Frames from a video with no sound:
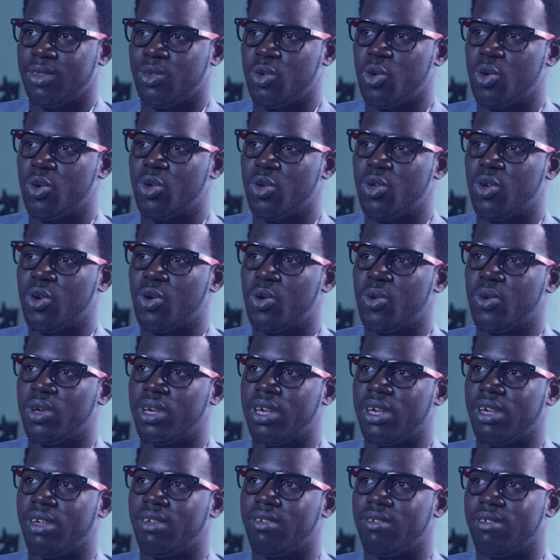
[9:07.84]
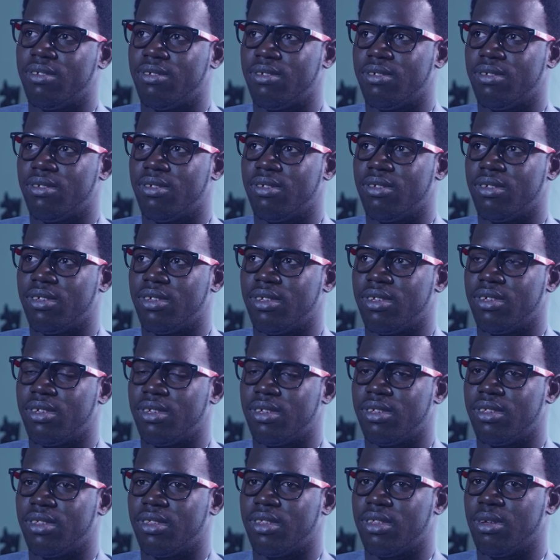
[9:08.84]
Tokyo is
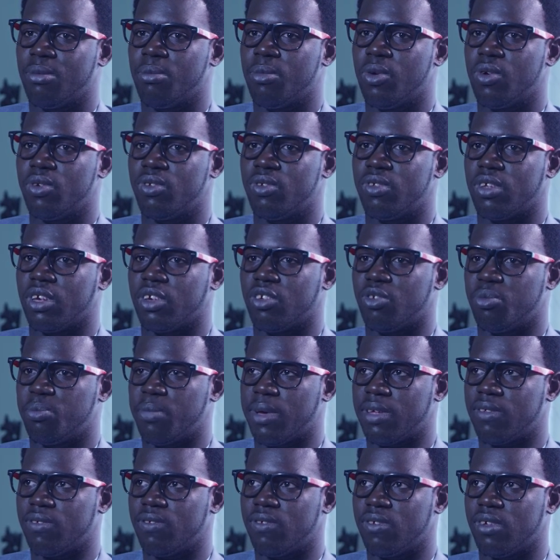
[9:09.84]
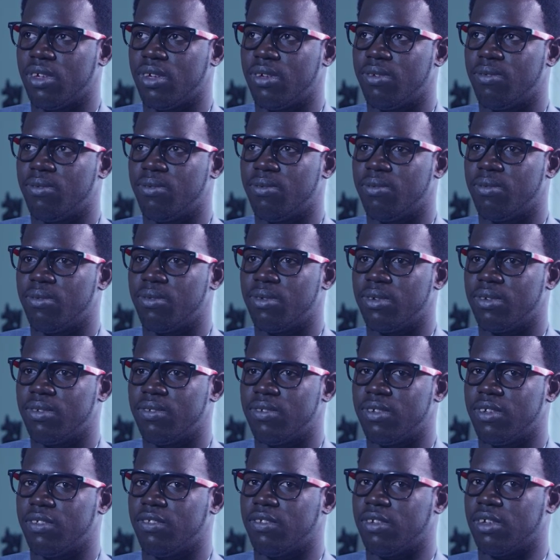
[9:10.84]
the most expensive
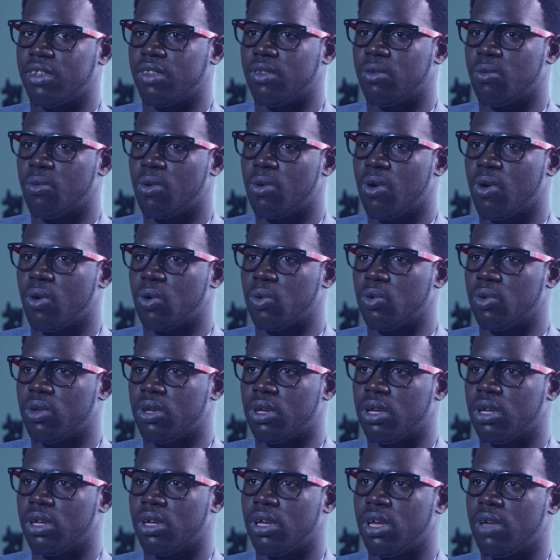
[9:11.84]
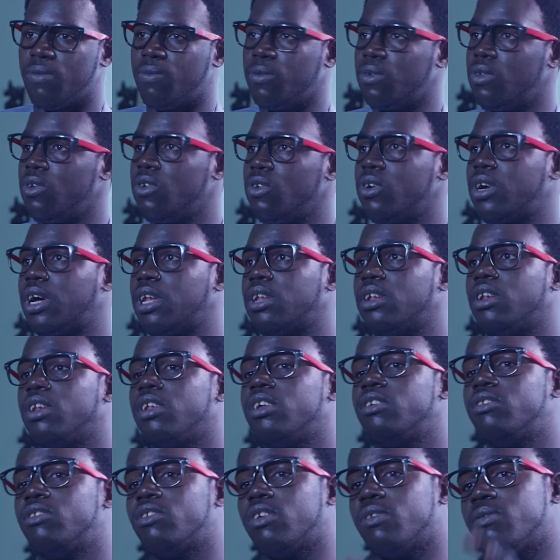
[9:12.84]
city in the world. If you look at the
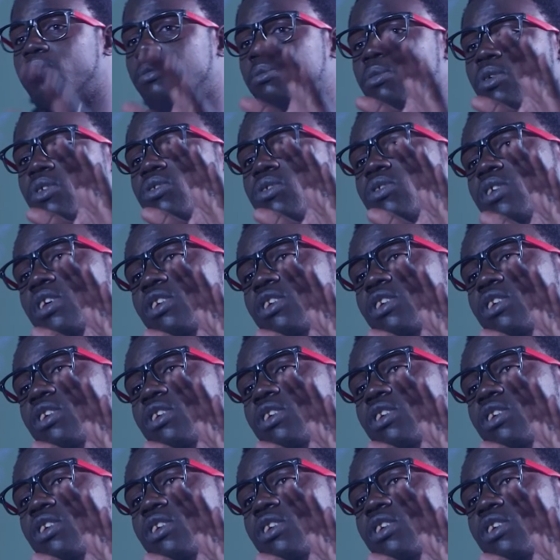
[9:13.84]
list of the most